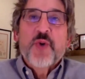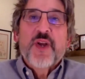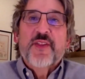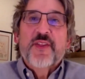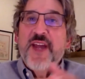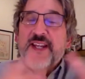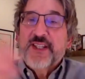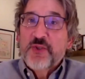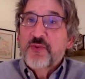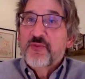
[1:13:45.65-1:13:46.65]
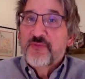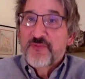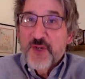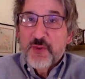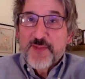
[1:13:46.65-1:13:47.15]
Wanted to thank you
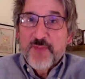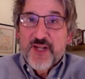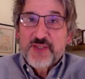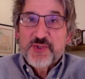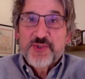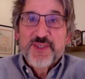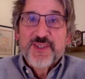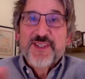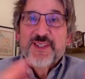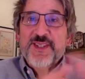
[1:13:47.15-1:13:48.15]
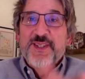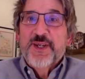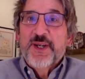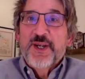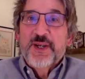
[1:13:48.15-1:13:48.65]
very much
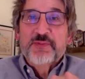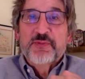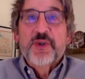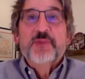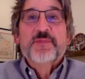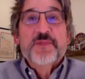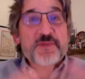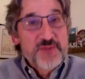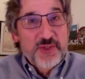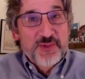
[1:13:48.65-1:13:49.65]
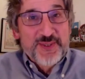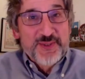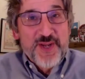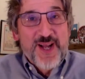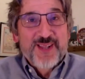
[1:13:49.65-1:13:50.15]
for sharing your
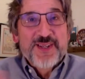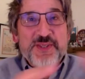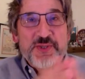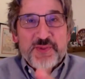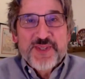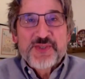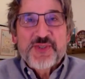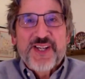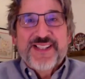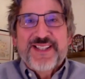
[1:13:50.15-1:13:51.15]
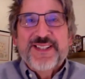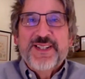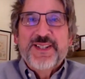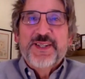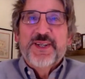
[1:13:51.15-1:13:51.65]
knowledge, your insight
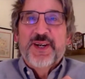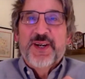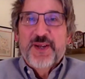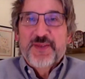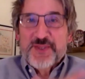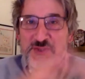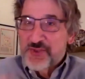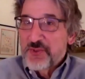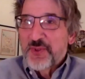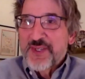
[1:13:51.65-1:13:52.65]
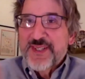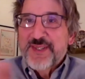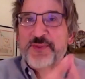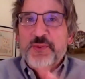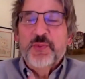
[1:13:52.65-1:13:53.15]
on this story
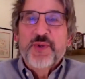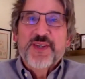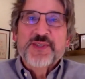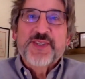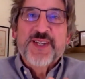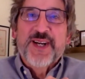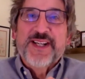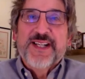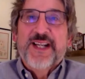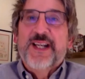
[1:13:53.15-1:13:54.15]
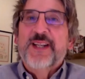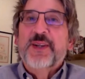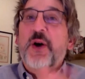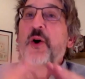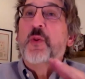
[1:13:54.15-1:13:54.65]
with us tonight, and
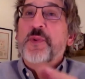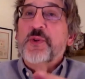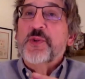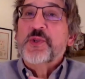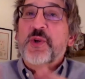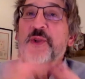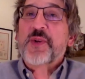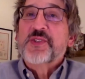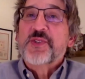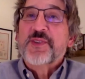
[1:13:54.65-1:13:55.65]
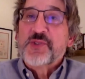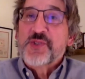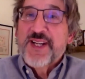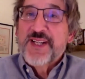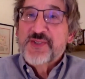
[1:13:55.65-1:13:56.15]
hope you enjoy the rest of your
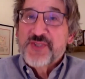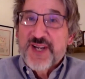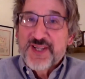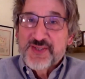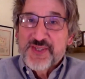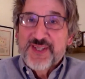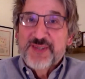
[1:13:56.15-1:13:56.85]
stay in Scottsdale.